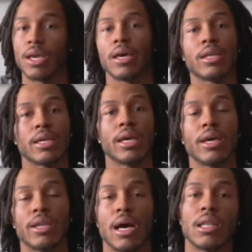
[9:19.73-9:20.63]
And
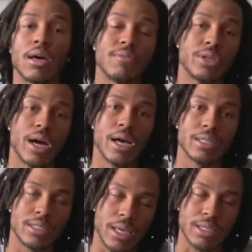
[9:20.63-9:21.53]
again, I love you guys.
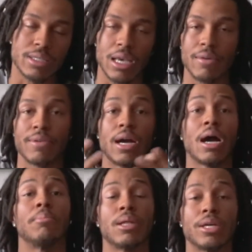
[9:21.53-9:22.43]
Stay safe.
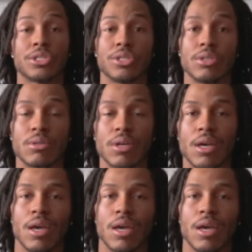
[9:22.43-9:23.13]
God bless you.